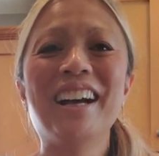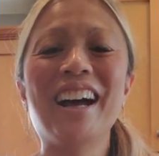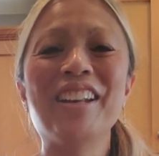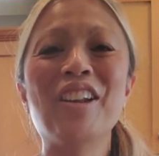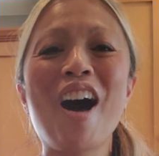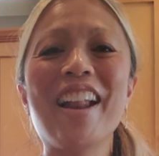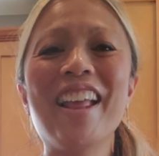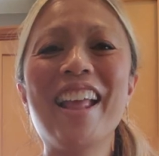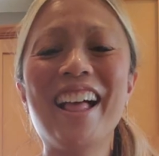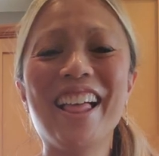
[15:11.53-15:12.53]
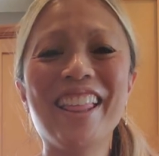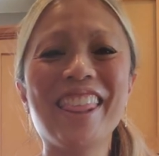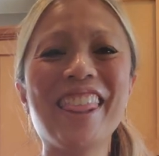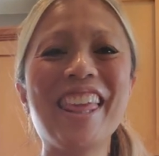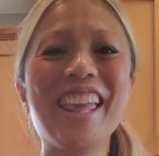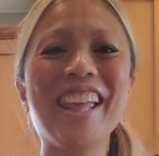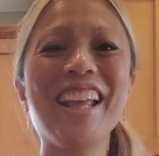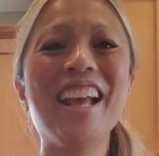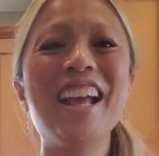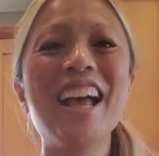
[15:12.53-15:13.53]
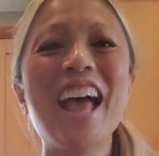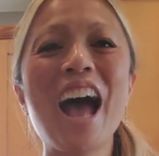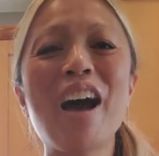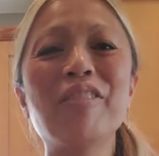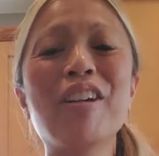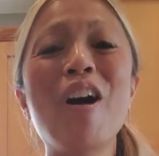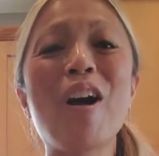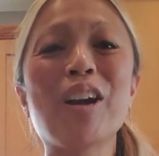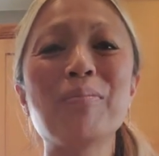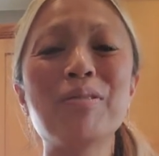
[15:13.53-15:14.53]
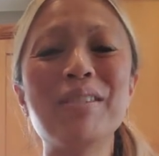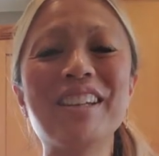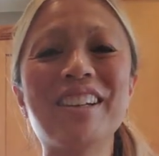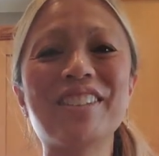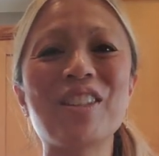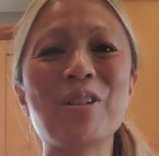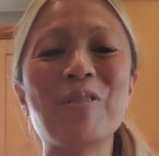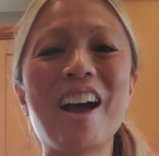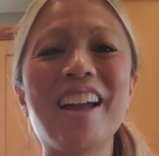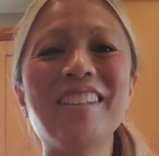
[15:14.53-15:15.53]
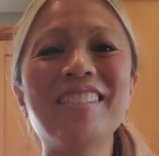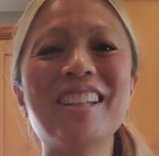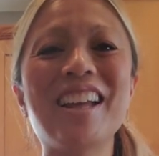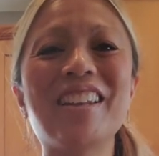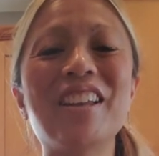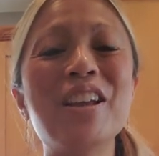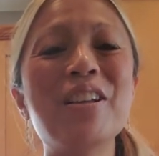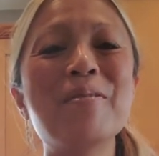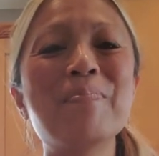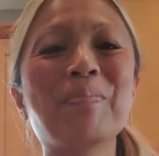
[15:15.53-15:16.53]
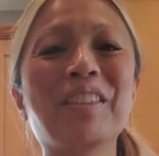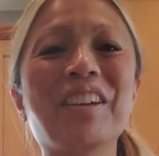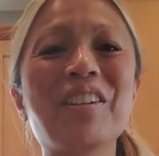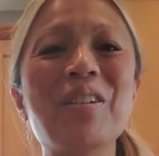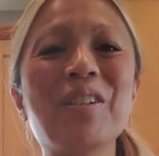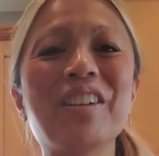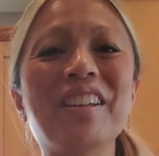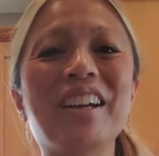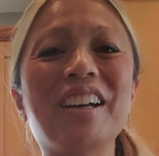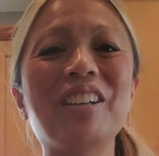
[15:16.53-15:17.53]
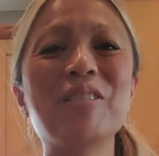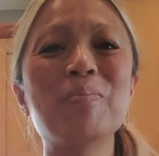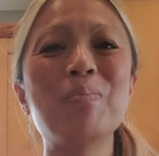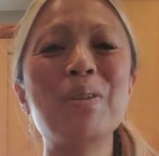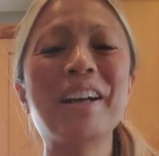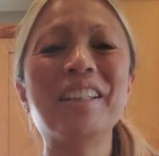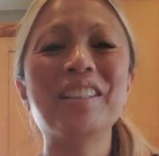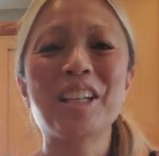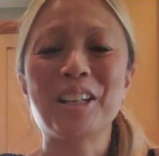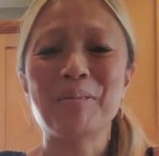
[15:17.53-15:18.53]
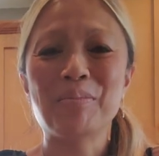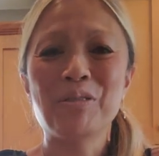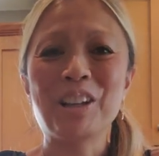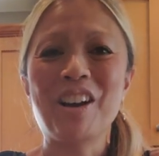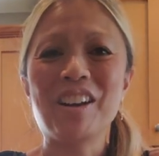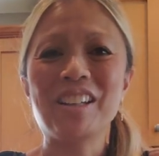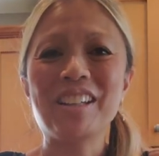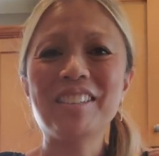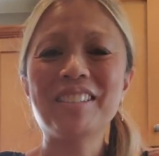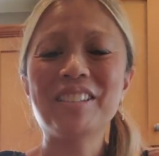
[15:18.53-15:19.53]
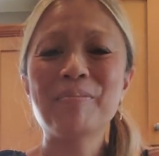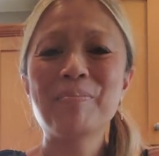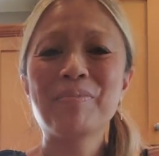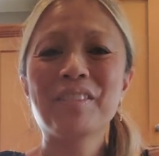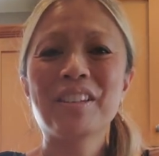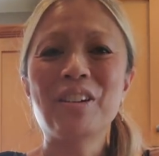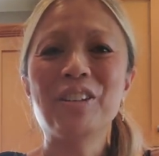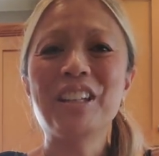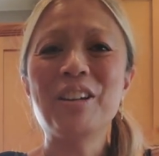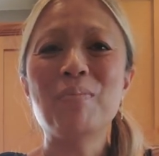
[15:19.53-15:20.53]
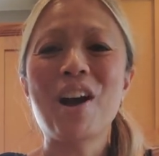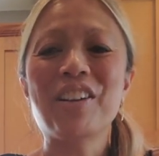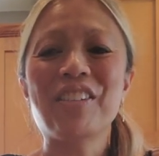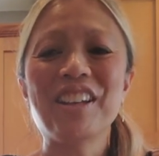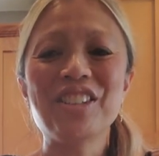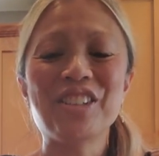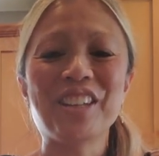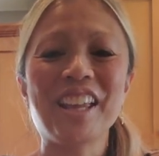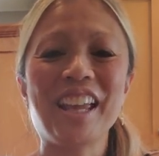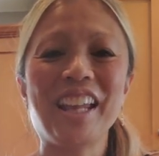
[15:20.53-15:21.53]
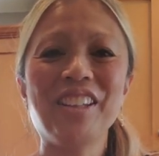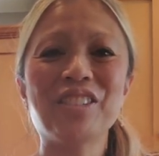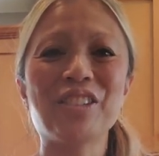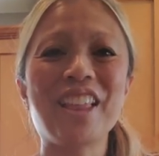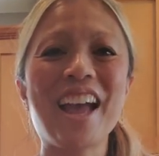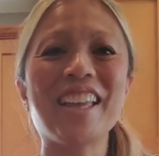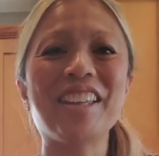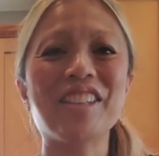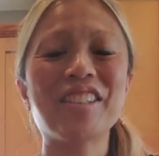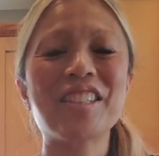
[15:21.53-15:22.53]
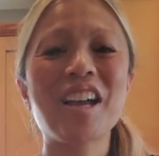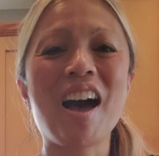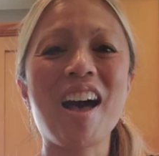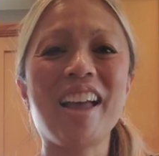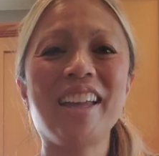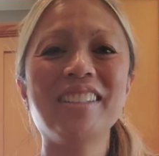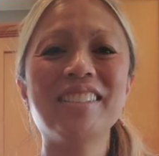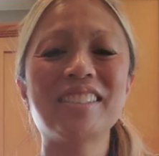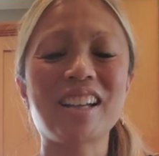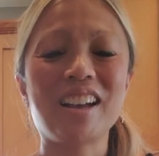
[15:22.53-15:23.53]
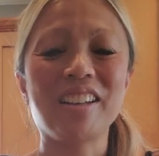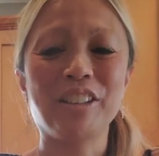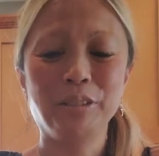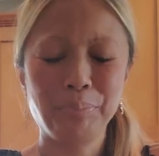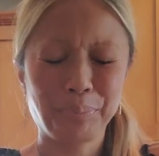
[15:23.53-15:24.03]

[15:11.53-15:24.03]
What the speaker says: not healthy, half carbs because of the rice and the coconut. But regardless, only in moderation, okay? So that is Thai style